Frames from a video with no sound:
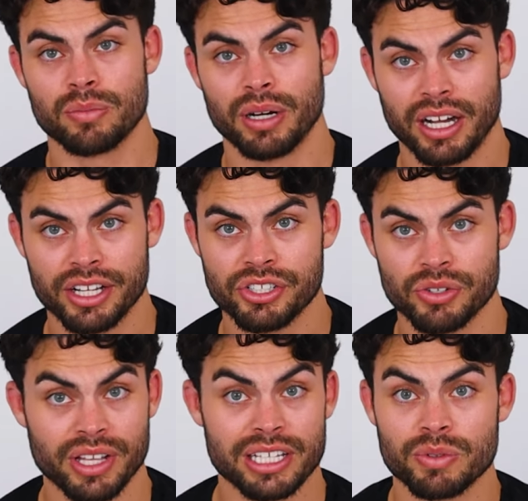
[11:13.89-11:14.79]
behind
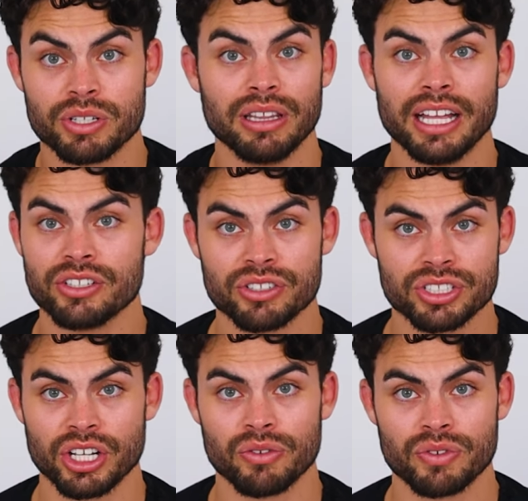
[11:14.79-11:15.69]
you. And that's when you let
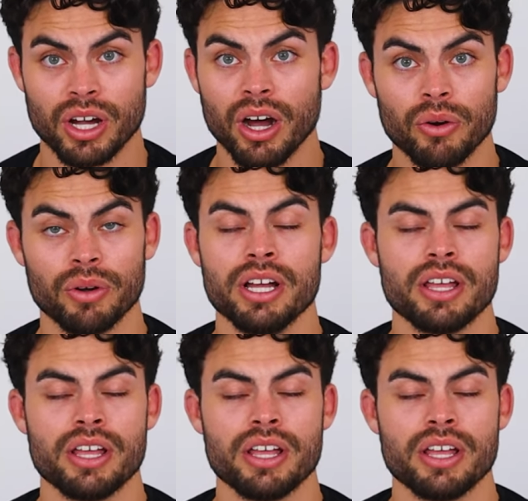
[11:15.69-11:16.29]
yourself go.